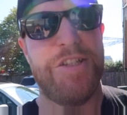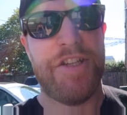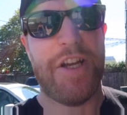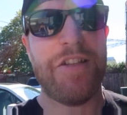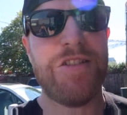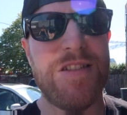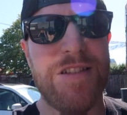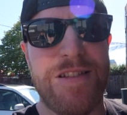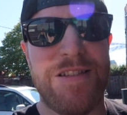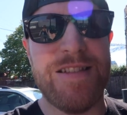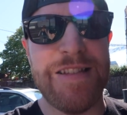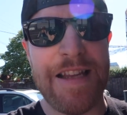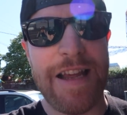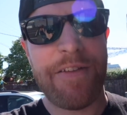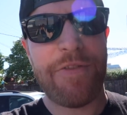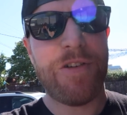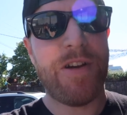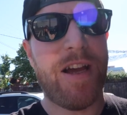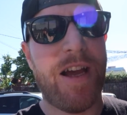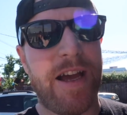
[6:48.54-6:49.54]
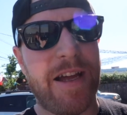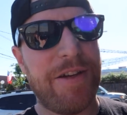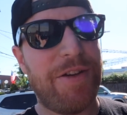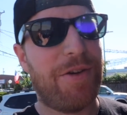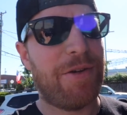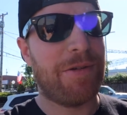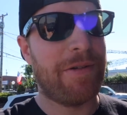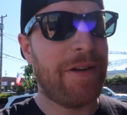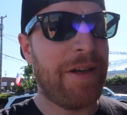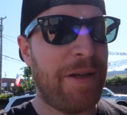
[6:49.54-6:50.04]
Chelsea has never
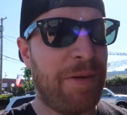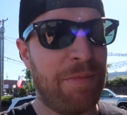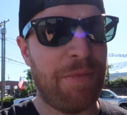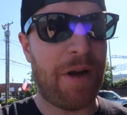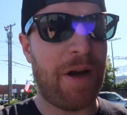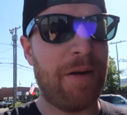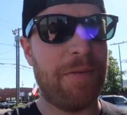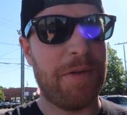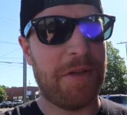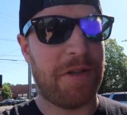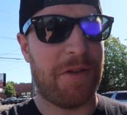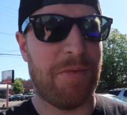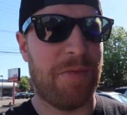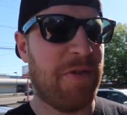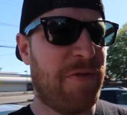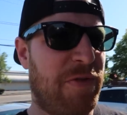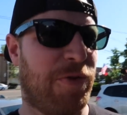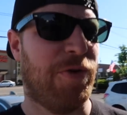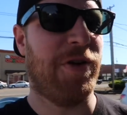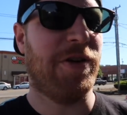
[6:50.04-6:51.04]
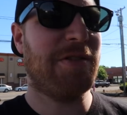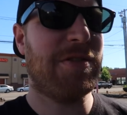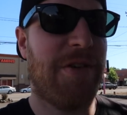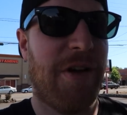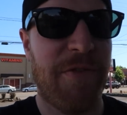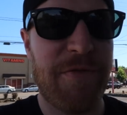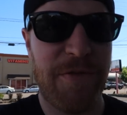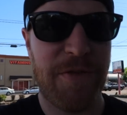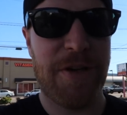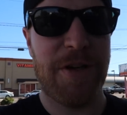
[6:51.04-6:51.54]
had Korean barbecue before,
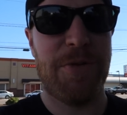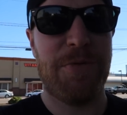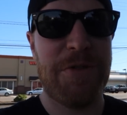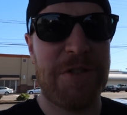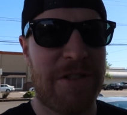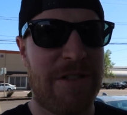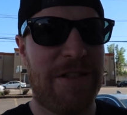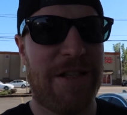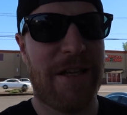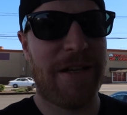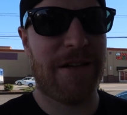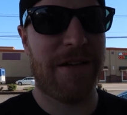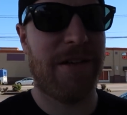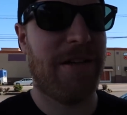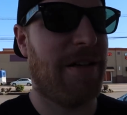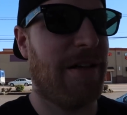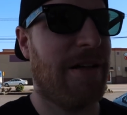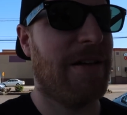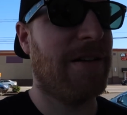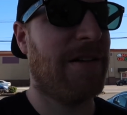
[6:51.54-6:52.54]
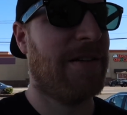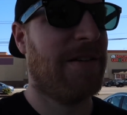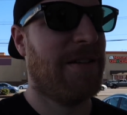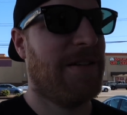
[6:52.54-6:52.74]
so I figured we should take her here.